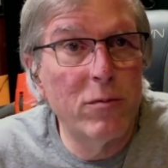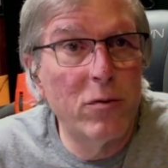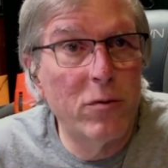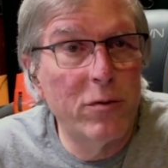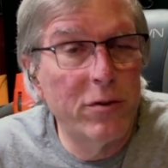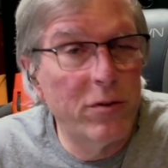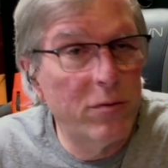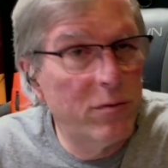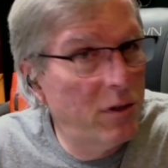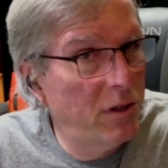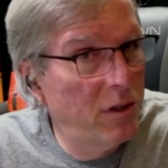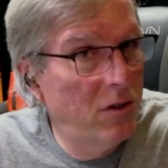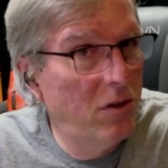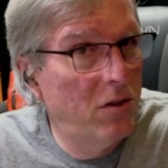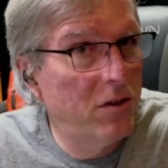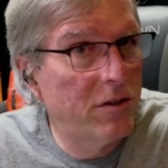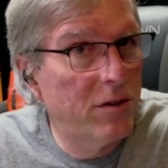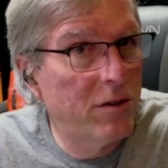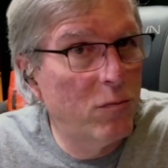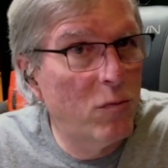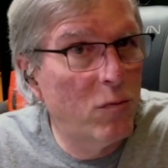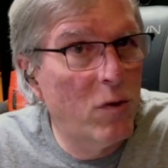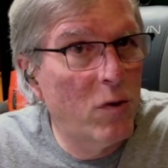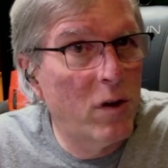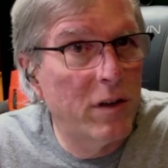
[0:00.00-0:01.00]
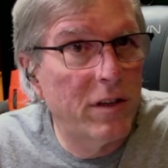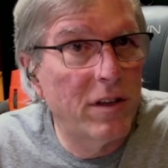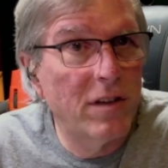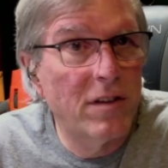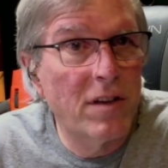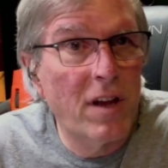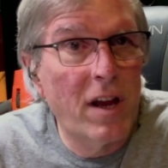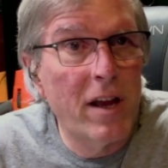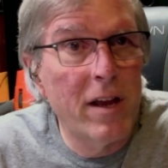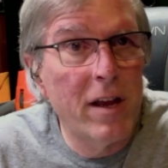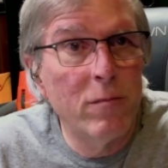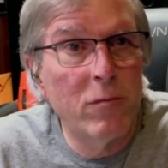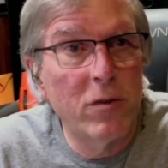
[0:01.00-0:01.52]
But when you really looked at what the
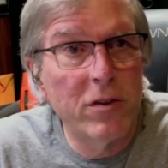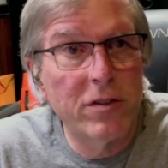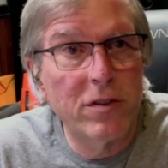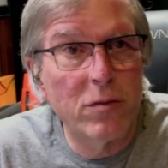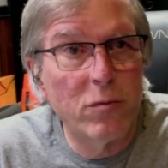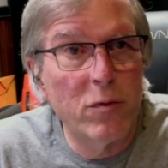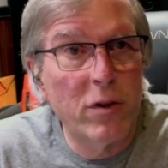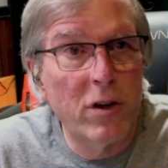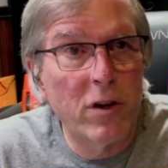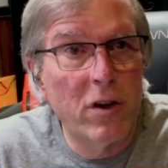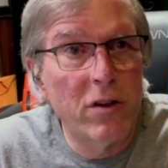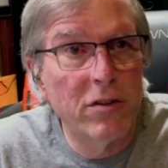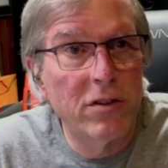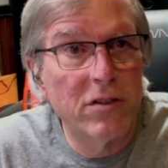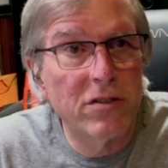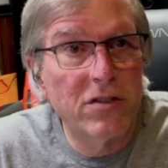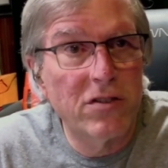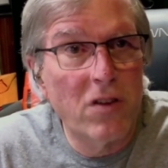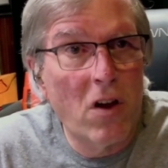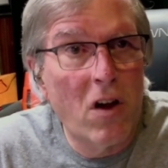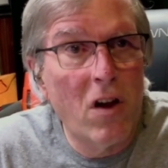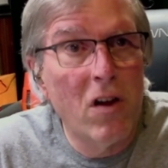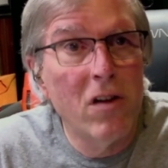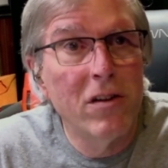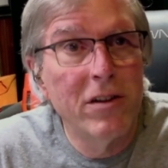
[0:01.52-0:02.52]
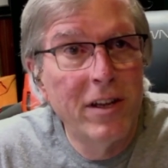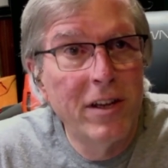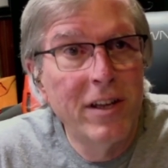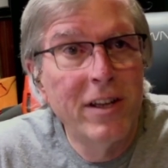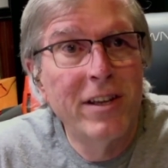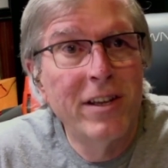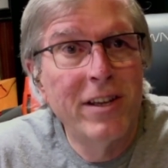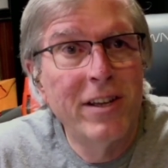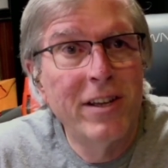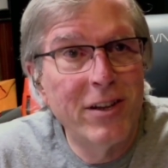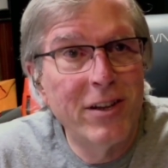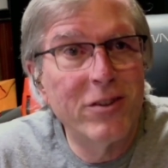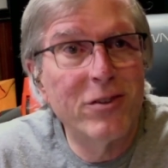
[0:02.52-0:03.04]
time was it went on the saw,
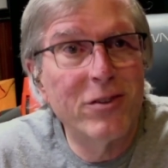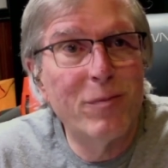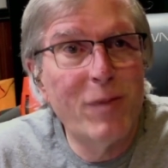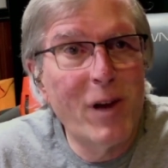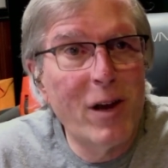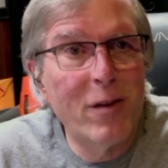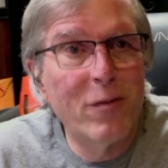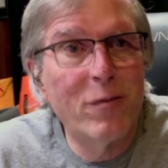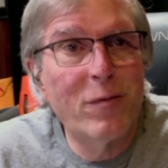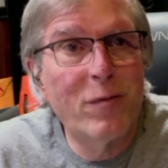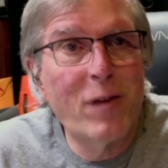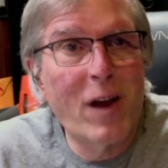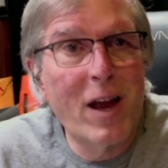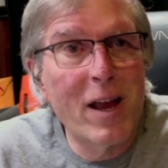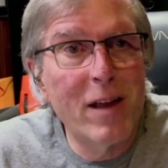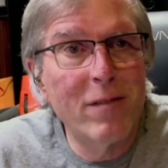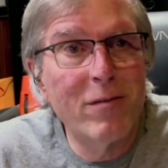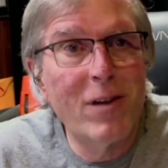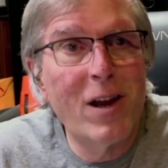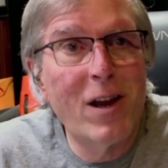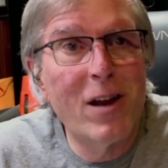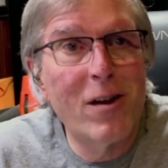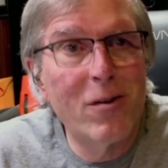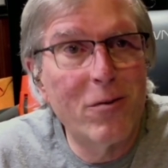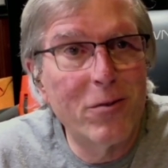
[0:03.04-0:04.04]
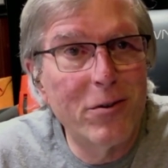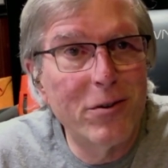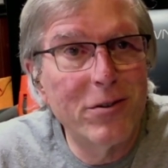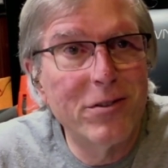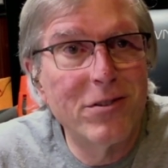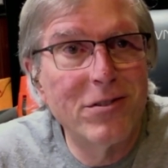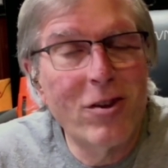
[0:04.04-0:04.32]
it was about 5 hours.